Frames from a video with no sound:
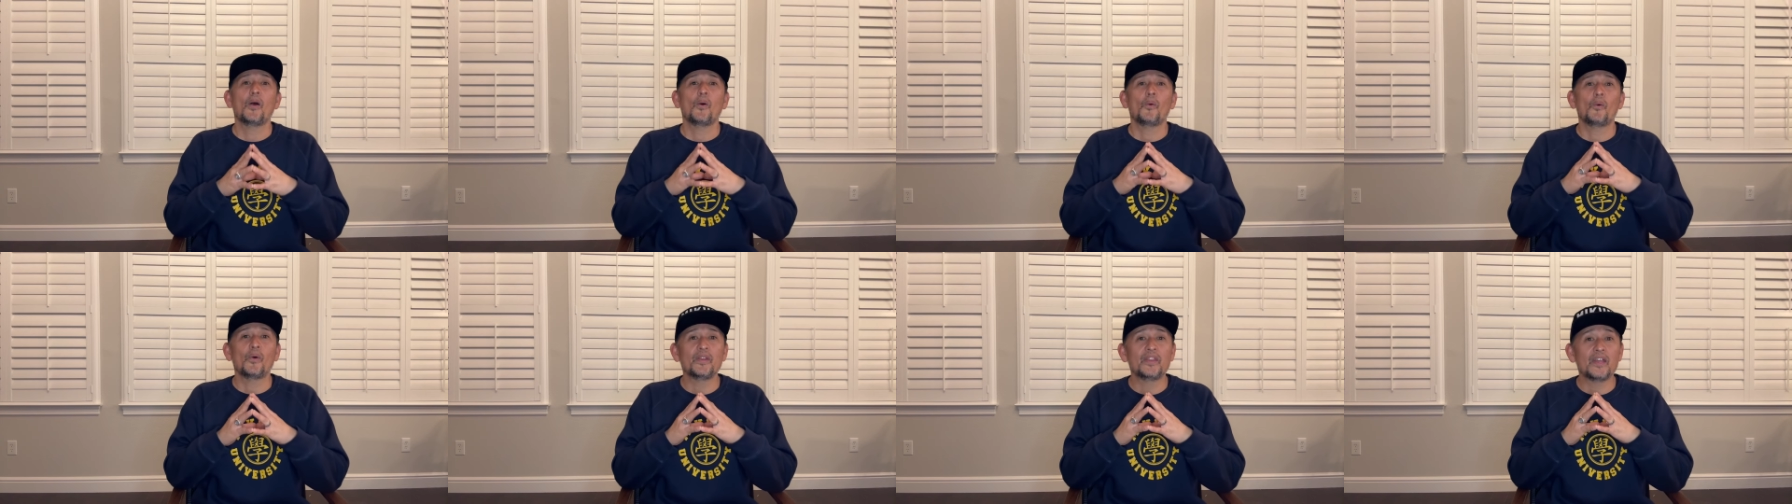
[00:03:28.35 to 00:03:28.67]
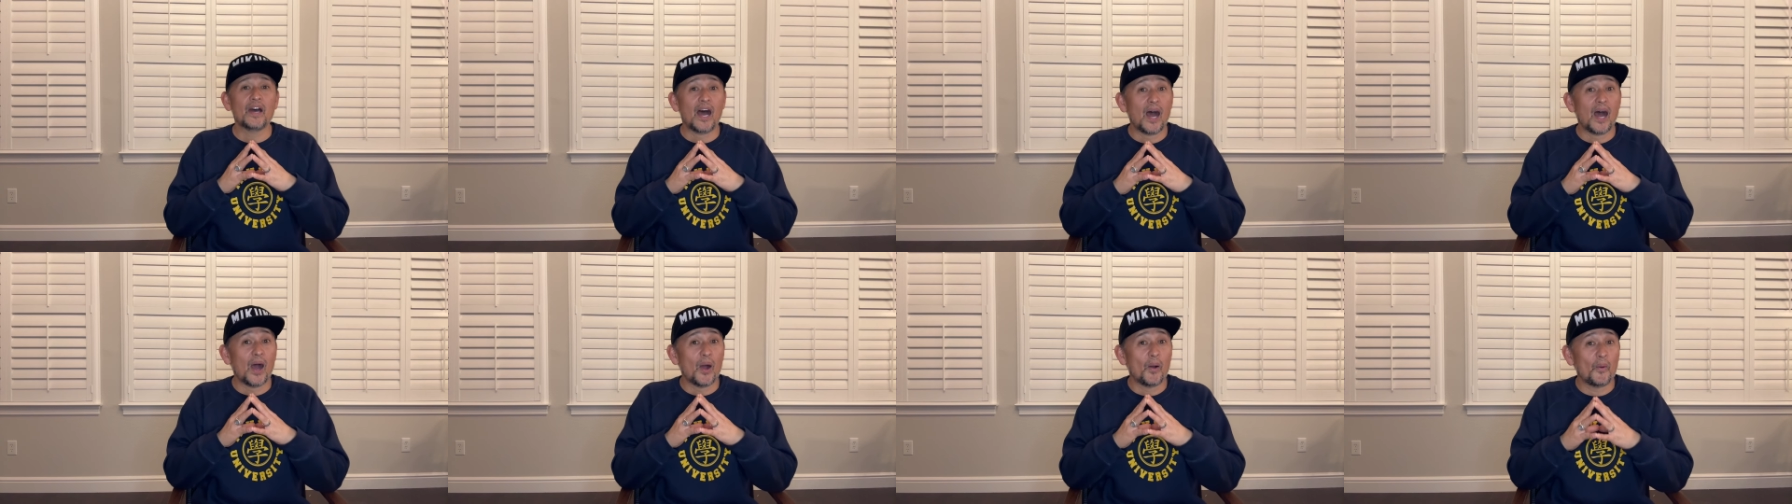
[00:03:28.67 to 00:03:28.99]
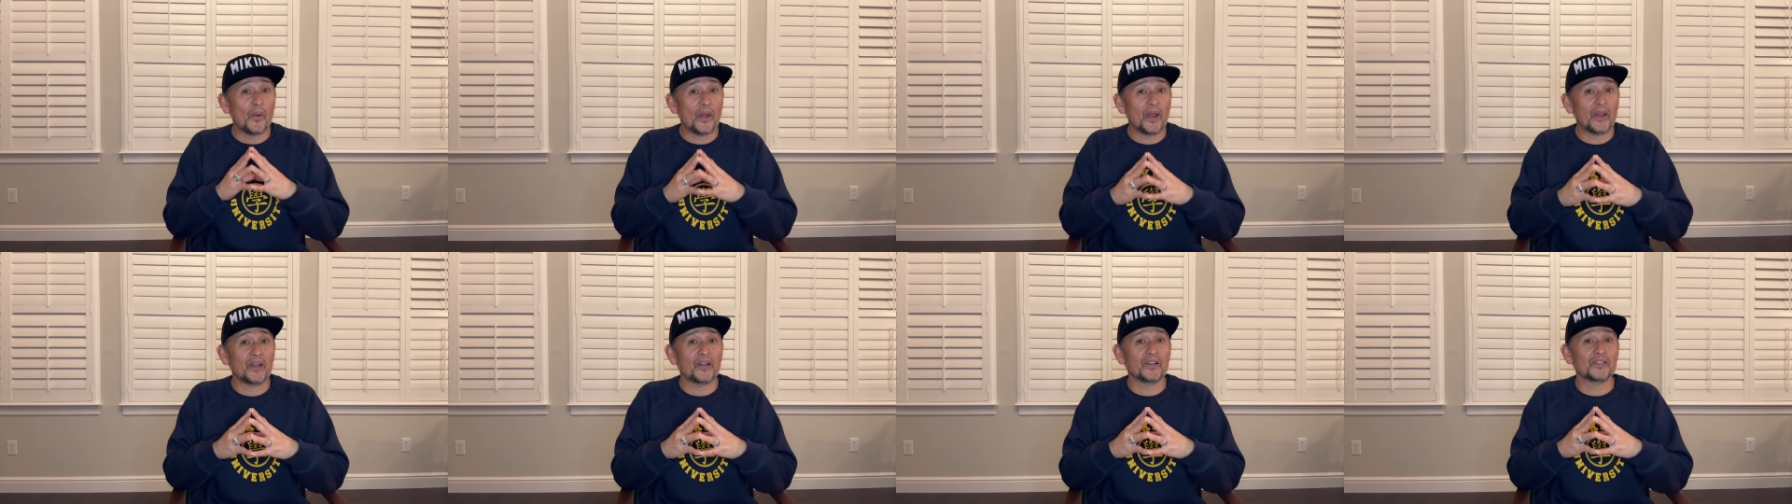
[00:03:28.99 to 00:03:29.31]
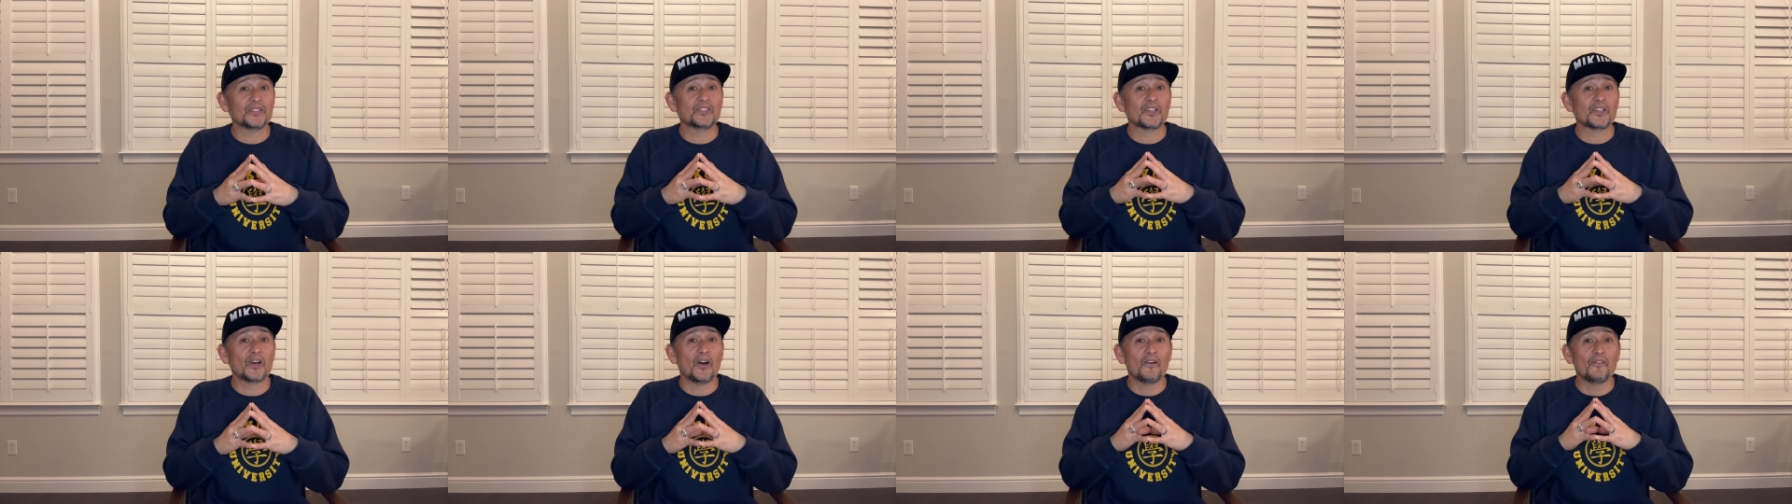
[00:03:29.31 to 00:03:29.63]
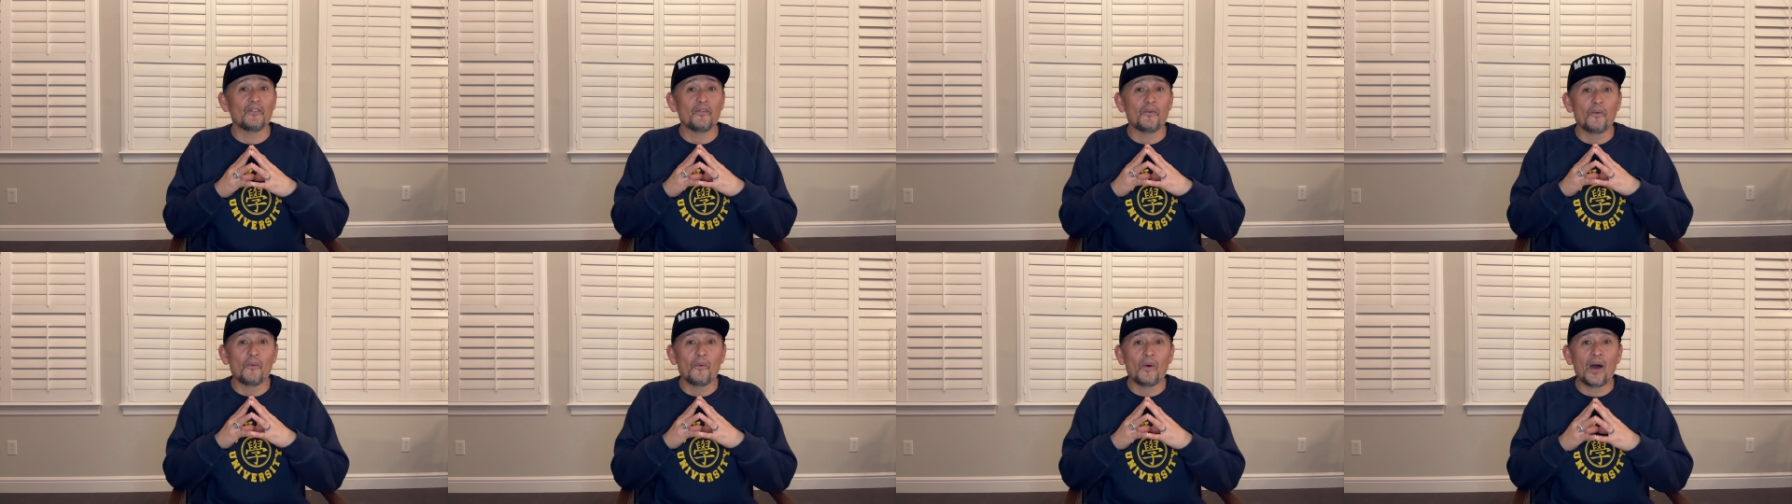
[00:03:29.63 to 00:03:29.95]
with awareness
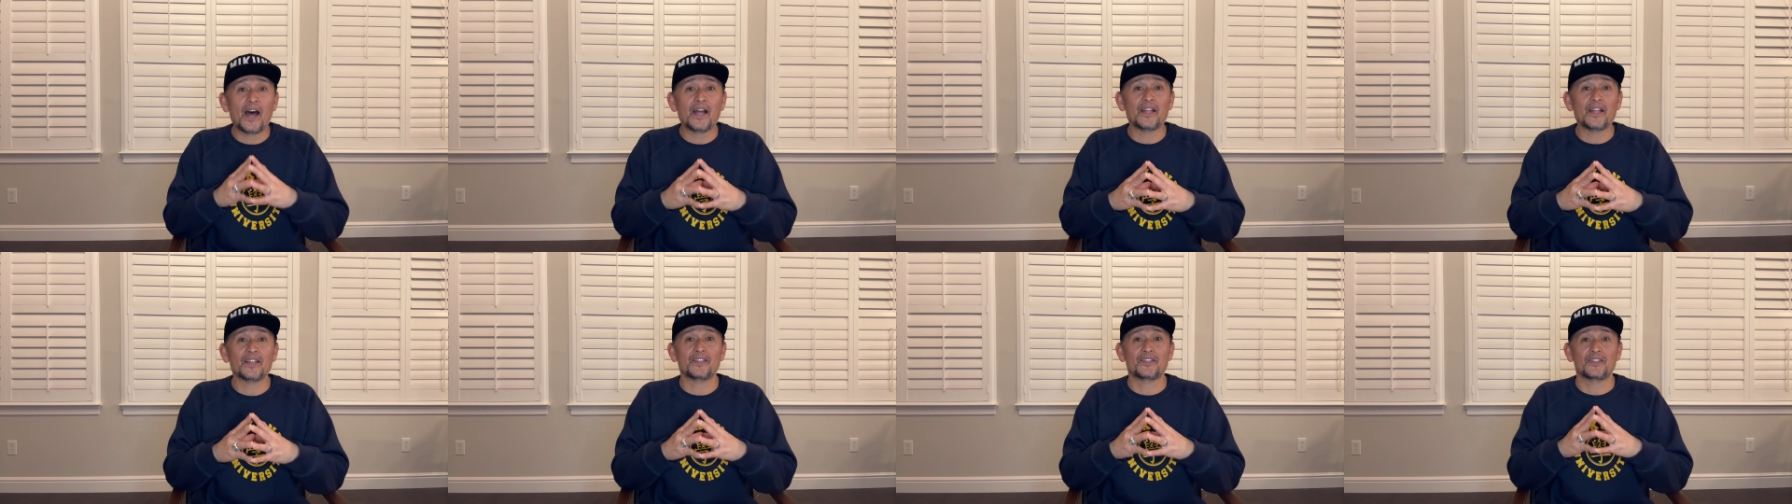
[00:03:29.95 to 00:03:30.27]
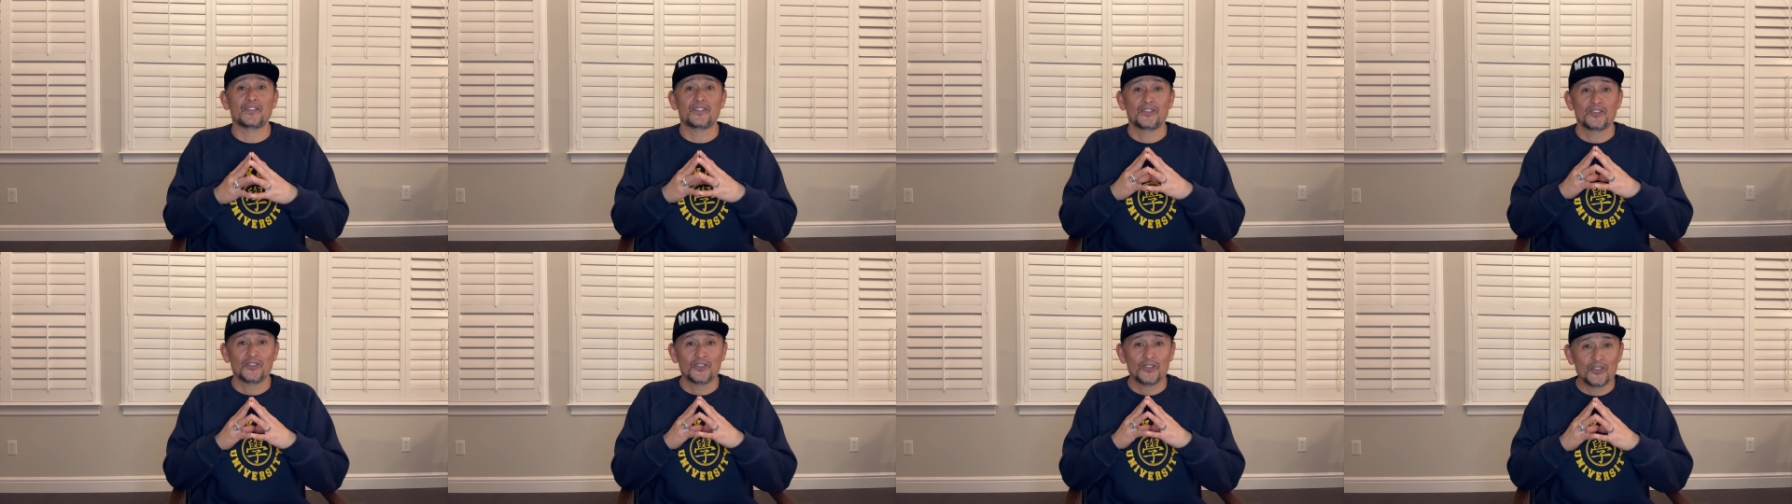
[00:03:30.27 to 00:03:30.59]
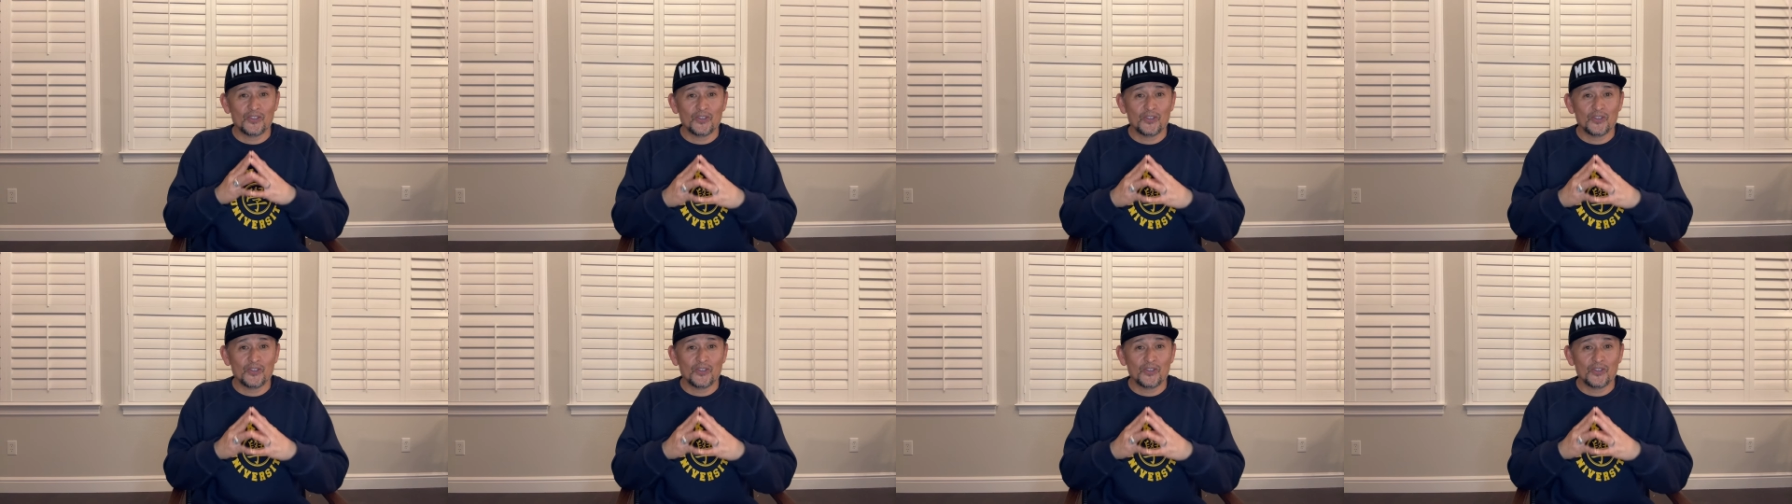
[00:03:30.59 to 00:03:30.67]
of what